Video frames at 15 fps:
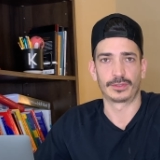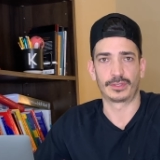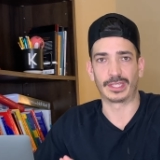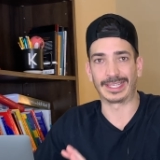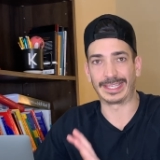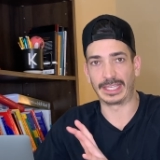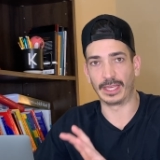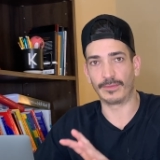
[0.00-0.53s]
to
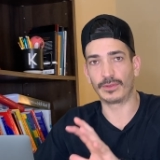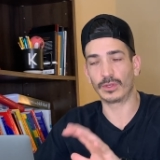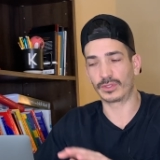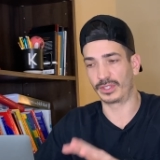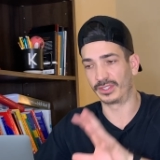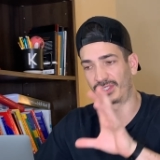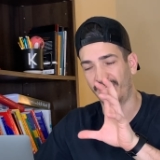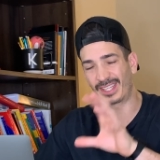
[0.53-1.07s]
give you, to
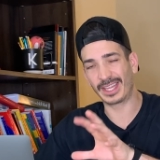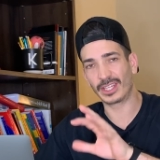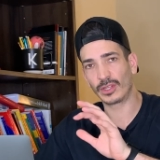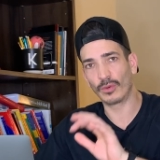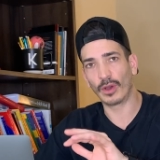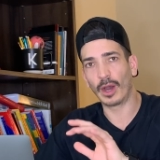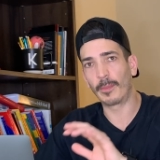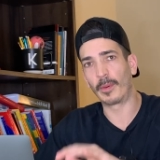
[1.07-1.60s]
set you
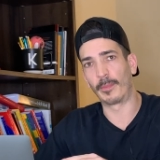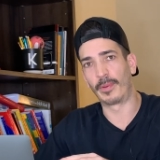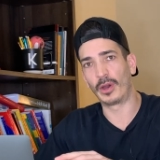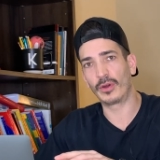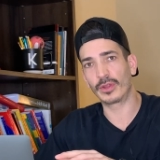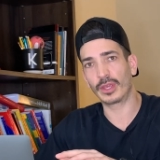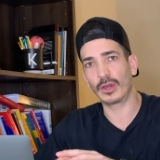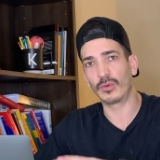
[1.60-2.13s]
up a
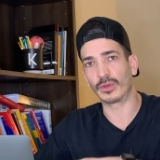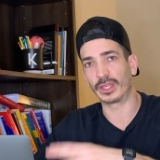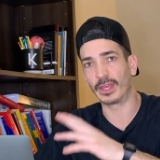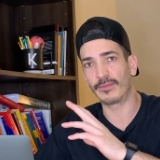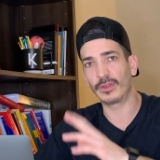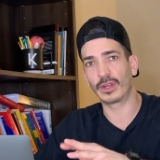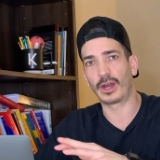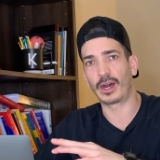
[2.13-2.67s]
Podio and give
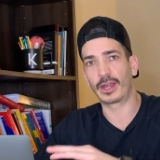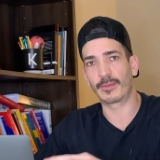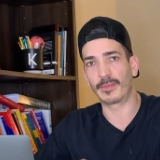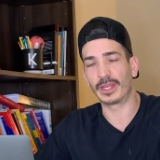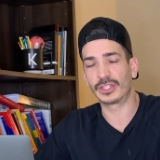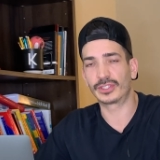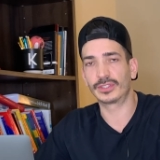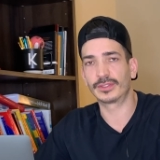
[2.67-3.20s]
you the
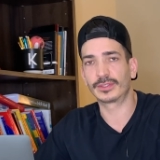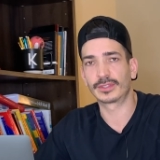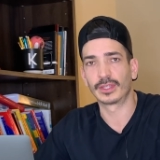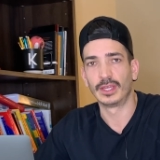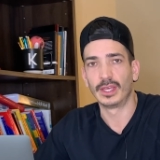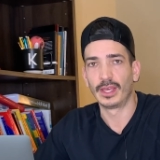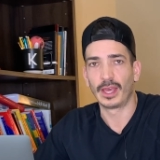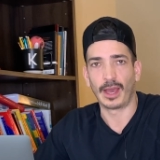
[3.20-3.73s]
automations,
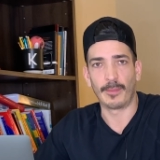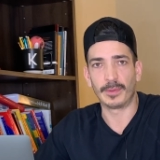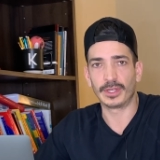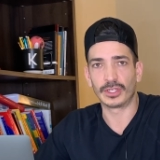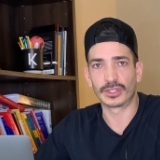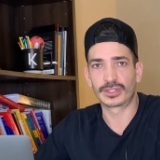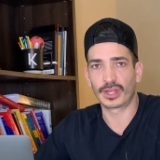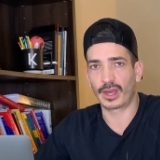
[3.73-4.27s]
I mean,
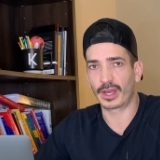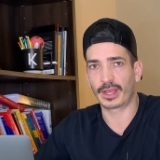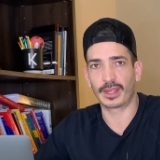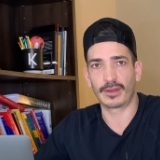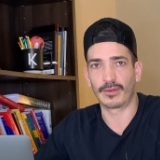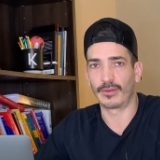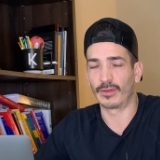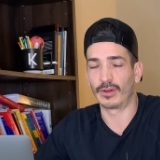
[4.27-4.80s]
you're talking
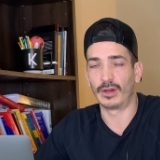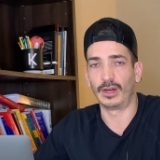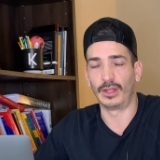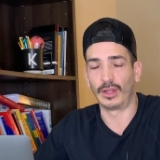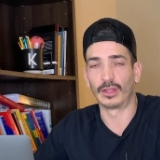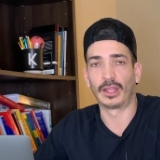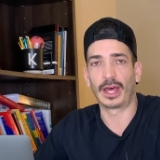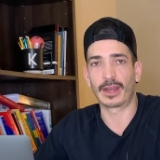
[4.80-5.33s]
a, a
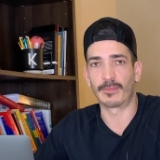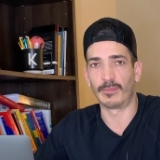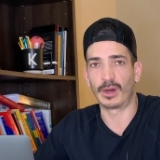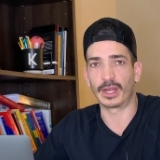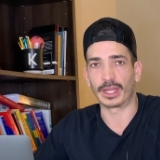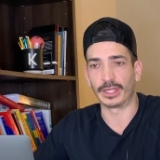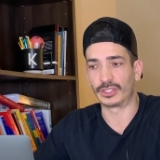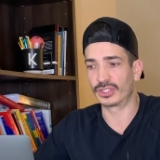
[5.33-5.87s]
lot of
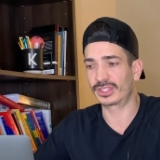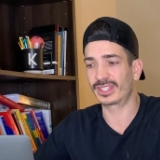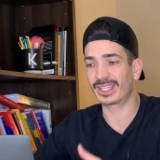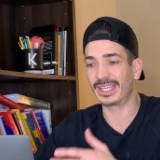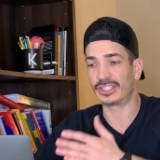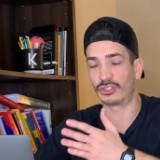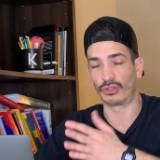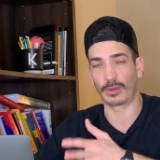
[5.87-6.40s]
money just to
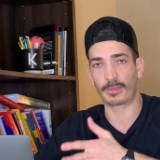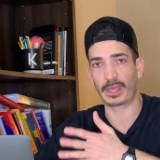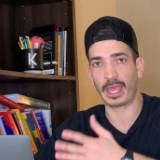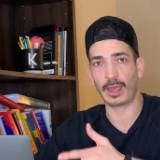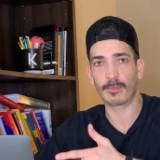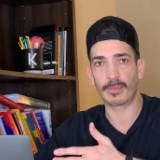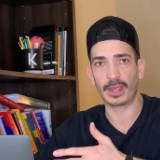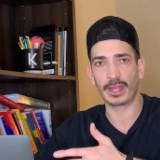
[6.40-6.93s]
get drip
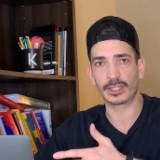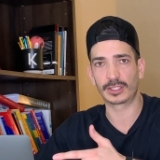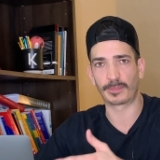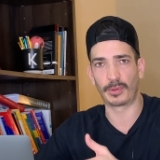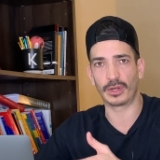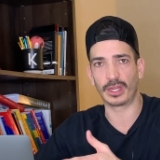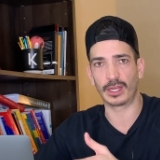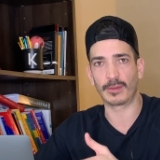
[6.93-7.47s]
campaigns
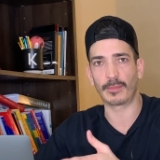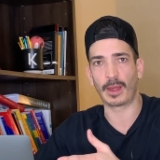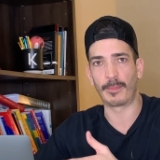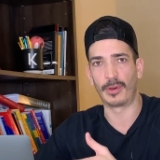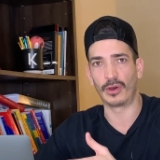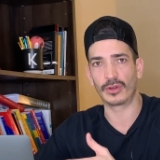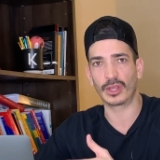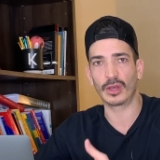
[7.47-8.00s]
put into my
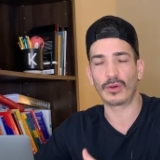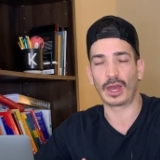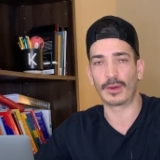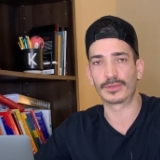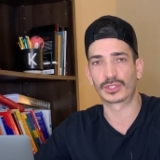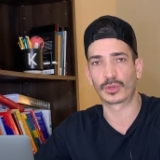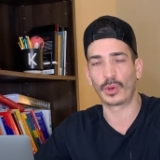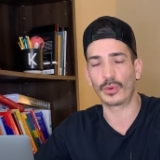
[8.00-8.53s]
Podio. I
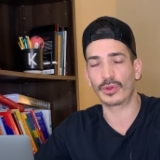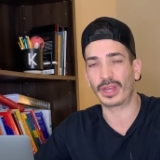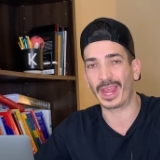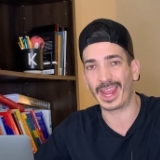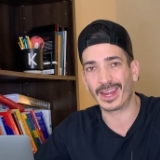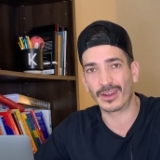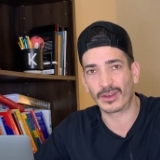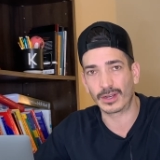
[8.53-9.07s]
was quoted
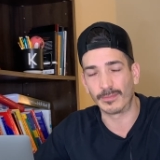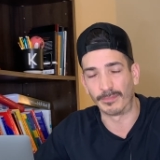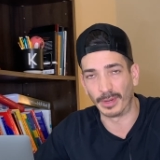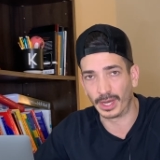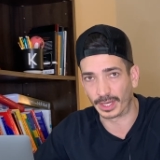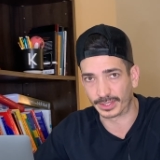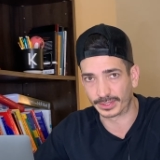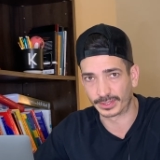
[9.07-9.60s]
800
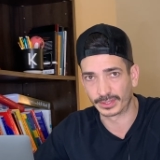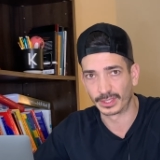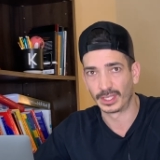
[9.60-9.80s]
bucks